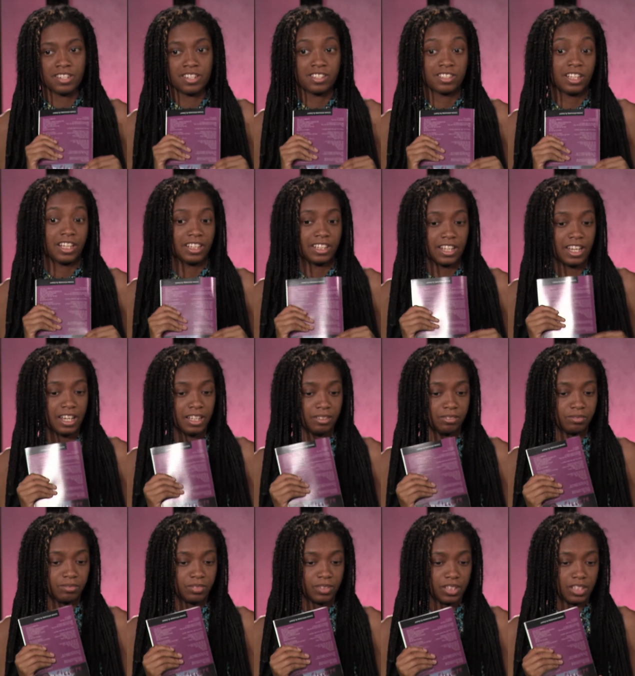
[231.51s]
things like that.
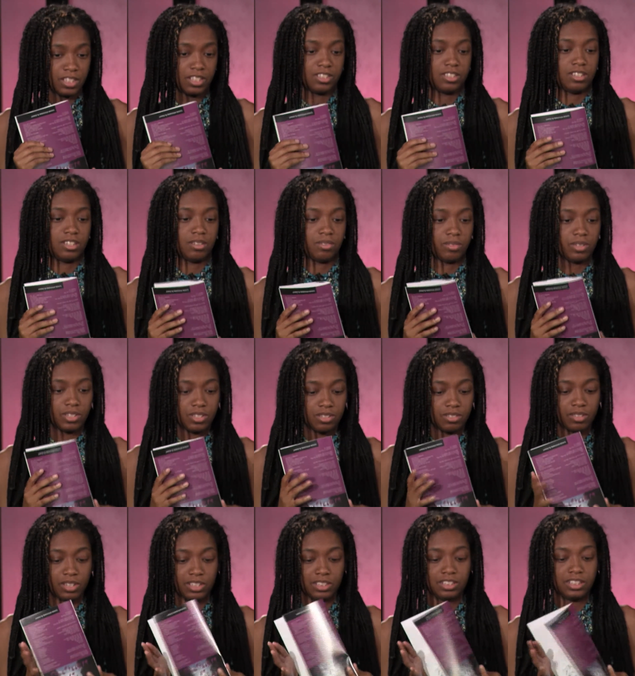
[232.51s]
So I'll read
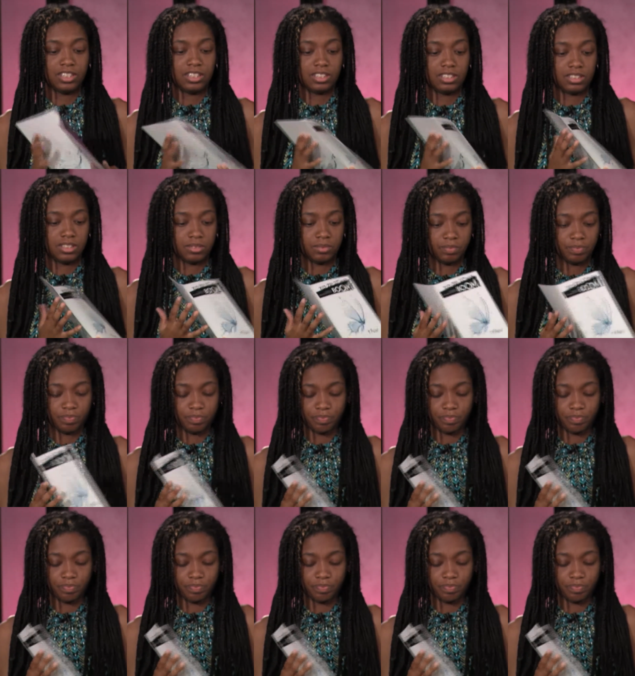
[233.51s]
you guys this.